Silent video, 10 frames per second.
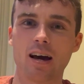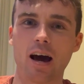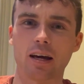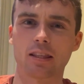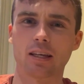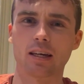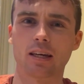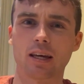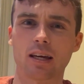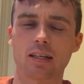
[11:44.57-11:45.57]
I
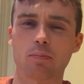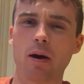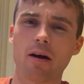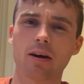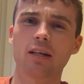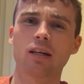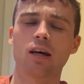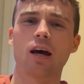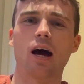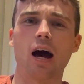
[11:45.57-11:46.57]
think, is buried.
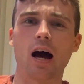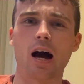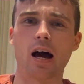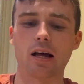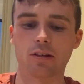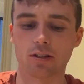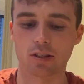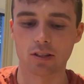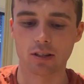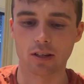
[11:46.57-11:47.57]
And
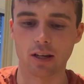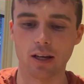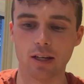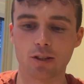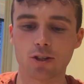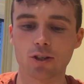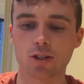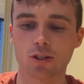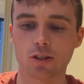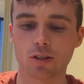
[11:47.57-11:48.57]
it
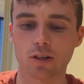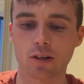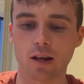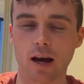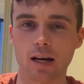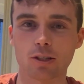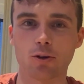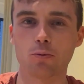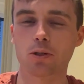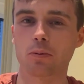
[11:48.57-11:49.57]
just has
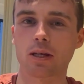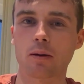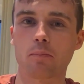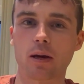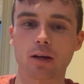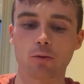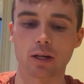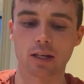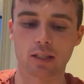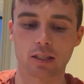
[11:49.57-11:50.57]
always been a big
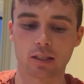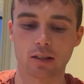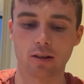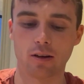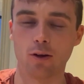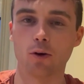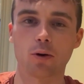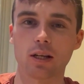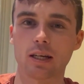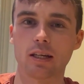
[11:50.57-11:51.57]
race
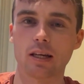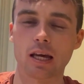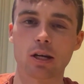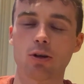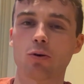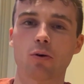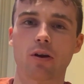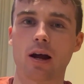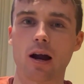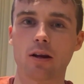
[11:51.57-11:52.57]
locally in
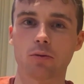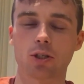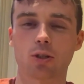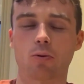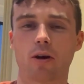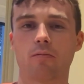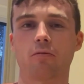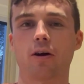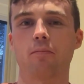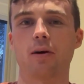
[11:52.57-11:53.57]
Northern Ireland, which is where I'm
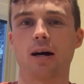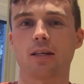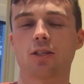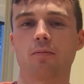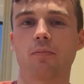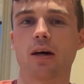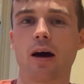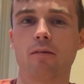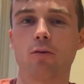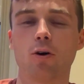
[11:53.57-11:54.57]
from, and it's something that
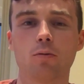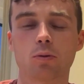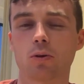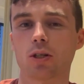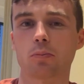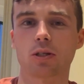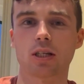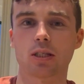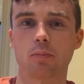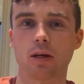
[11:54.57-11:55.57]
I've always wanted to
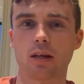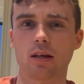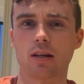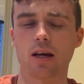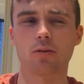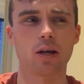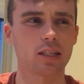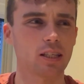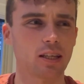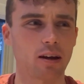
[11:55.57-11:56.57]
participate in. I don't
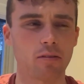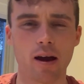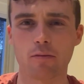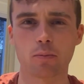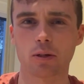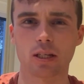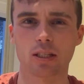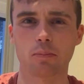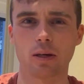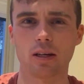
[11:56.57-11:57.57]
actually think I've ever
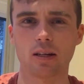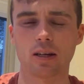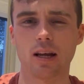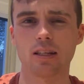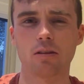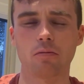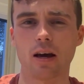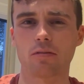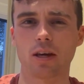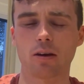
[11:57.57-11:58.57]
participated in it. I did the
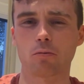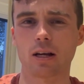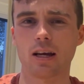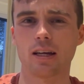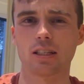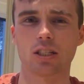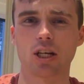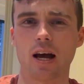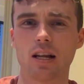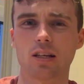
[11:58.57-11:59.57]
5K relay as a
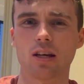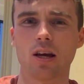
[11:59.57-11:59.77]
child,